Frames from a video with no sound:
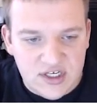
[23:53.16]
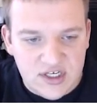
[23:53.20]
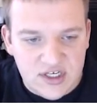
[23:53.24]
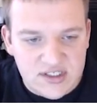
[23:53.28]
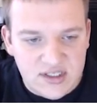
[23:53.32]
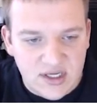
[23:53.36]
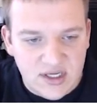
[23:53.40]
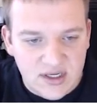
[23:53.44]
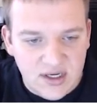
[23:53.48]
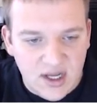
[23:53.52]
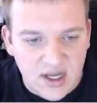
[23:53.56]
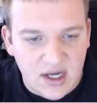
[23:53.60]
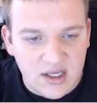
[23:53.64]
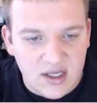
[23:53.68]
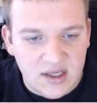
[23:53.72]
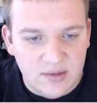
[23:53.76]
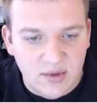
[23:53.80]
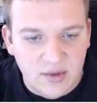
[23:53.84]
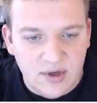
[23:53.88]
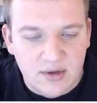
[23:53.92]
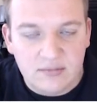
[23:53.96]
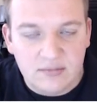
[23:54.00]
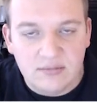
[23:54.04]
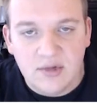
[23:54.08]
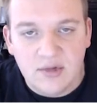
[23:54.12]

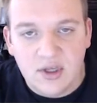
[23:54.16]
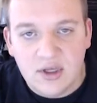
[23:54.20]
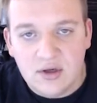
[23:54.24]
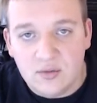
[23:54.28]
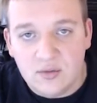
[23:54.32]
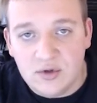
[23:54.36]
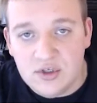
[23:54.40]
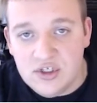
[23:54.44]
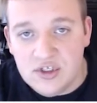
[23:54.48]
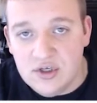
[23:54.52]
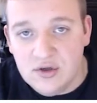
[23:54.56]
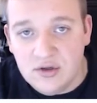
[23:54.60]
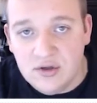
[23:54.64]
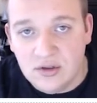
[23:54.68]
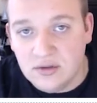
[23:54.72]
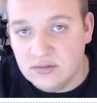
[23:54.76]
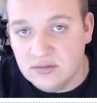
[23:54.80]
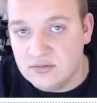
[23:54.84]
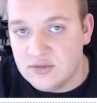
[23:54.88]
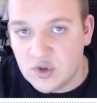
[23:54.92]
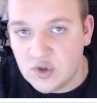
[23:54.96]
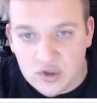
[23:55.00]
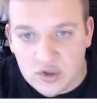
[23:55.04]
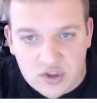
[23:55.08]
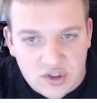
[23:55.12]
document, which you can
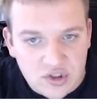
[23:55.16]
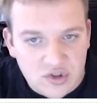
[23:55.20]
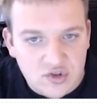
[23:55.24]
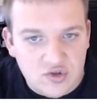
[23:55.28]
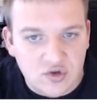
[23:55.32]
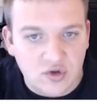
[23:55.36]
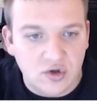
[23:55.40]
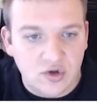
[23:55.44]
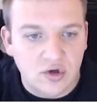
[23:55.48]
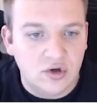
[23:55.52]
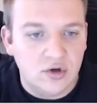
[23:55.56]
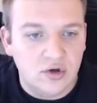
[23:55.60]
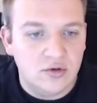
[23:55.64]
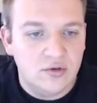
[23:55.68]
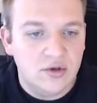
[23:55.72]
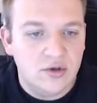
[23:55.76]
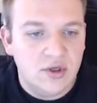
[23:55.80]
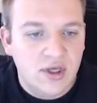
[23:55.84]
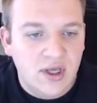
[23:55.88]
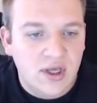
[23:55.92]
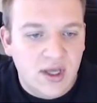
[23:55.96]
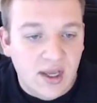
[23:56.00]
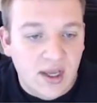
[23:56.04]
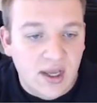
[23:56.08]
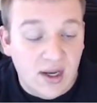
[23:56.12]
source control.
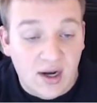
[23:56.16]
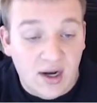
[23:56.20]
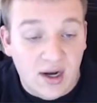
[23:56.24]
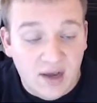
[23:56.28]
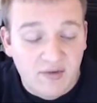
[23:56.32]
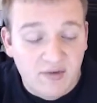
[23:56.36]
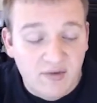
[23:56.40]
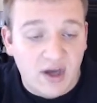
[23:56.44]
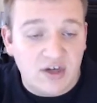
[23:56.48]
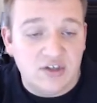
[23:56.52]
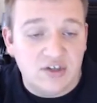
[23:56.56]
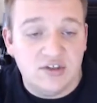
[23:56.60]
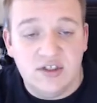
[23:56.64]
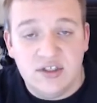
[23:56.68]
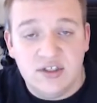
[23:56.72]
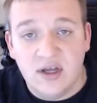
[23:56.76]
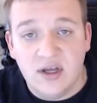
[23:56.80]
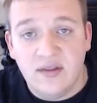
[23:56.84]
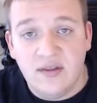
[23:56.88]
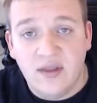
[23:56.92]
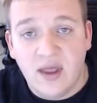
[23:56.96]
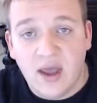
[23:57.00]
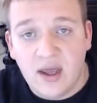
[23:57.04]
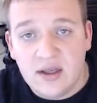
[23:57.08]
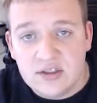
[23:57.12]
And I've actually
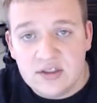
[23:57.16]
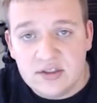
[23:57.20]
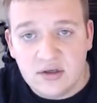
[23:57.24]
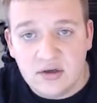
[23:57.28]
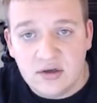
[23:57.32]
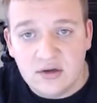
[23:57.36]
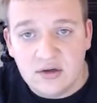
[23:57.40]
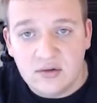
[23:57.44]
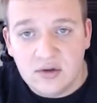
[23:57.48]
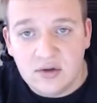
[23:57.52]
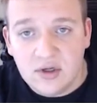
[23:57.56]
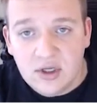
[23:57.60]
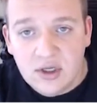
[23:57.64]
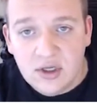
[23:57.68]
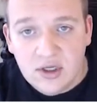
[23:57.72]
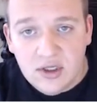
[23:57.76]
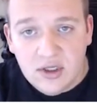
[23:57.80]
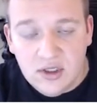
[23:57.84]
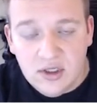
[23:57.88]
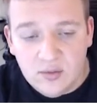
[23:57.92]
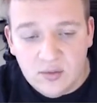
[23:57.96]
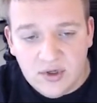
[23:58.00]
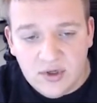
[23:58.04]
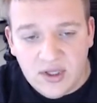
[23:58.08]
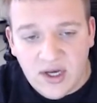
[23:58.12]
done that. So
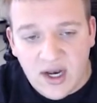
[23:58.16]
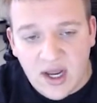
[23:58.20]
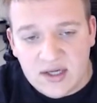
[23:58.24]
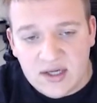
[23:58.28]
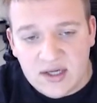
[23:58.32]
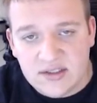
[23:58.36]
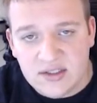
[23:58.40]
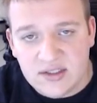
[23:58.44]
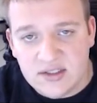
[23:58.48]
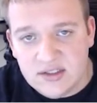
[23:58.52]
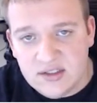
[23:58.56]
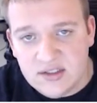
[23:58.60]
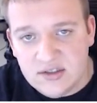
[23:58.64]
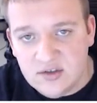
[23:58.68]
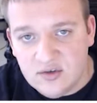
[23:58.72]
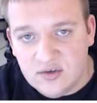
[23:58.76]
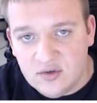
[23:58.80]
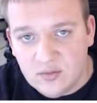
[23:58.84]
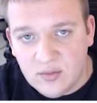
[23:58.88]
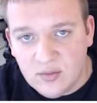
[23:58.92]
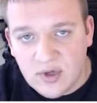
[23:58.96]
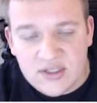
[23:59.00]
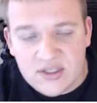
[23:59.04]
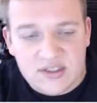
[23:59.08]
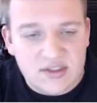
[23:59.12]
you will get access to
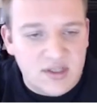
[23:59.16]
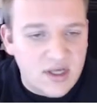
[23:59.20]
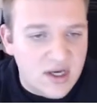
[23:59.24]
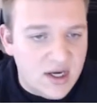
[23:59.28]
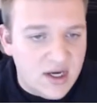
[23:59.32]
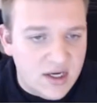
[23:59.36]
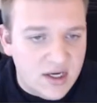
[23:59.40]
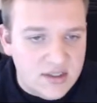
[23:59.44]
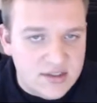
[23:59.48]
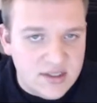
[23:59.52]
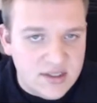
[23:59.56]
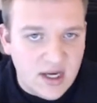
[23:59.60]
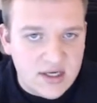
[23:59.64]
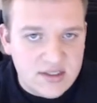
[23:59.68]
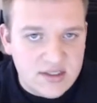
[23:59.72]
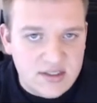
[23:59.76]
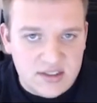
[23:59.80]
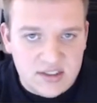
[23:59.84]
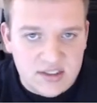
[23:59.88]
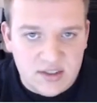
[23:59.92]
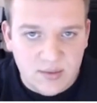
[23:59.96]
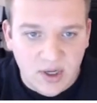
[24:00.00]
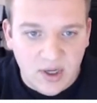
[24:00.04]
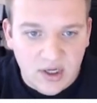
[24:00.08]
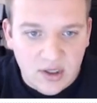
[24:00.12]
my slides, access
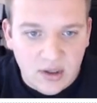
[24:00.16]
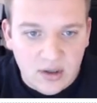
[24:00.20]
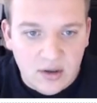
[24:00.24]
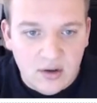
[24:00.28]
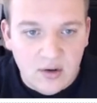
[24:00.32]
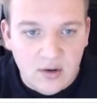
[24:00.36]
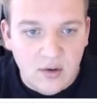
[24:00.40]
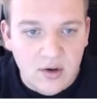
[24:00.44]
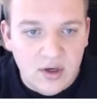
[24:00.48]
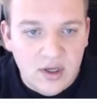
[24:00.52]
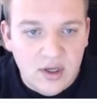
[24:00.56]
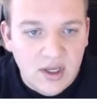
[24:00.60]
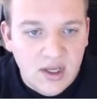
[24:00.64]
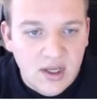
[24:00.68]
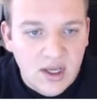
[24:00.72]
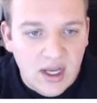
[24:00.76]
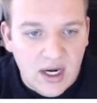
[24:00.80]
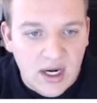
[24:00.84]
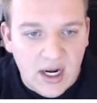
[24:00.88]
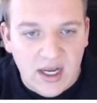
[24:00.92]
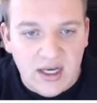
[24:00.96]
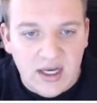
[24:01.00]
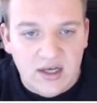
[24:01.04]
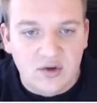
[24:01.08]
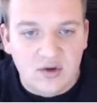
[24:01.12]
to my code, and
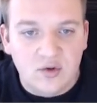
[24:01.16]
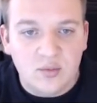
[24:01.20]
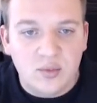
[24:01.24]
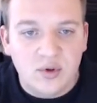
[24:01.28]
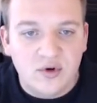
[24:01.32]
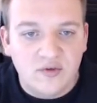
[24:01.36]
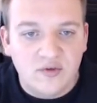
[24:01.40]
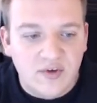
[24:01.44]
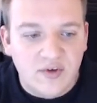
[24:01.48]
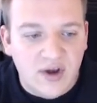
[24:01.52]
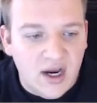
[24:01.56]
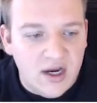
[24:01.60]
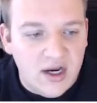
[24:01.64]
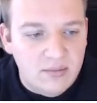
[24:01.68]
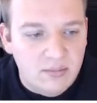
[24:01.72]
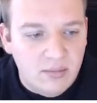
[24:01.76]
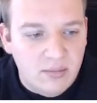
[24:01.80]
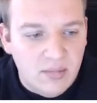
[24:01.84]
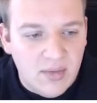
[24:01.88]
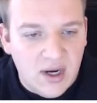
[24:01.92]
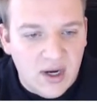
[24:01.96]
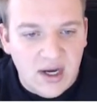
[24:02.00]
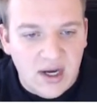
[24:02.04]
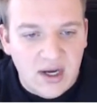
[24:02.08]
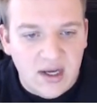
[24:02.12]
I do provide
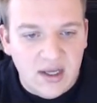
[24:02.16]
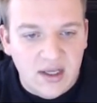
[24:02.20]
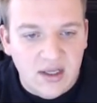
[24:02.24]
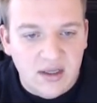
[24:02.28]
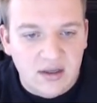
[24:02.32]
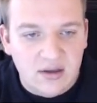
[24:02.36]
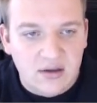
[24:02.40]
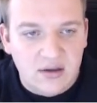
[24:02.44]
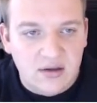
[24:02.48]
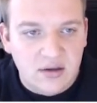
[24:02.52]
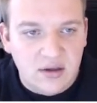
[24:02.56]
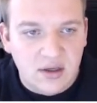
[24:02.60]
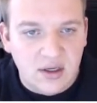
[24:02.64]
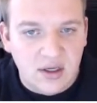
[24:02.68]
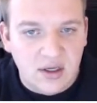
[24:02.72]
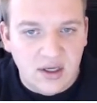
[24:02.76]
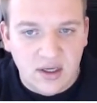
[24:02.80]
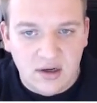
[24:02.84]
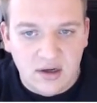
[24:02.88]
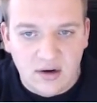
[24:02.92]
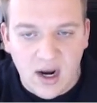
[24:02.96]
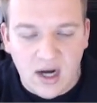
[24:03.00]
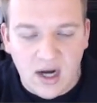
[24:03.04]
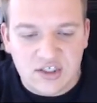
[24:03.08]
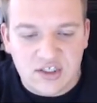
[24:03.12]
my
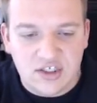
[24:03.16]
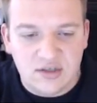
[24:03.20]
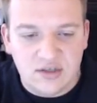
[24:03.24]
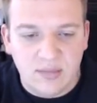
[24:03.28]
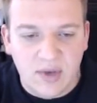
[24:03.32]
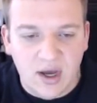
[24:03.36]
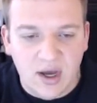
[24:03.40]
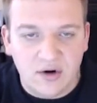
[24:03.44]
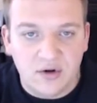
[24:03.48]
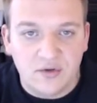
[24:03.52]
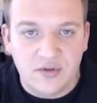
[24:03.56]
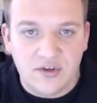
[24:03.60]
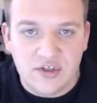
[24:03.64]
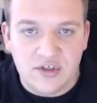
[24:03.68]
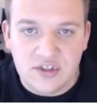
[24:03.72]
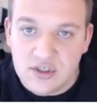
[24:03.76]
interaction model that you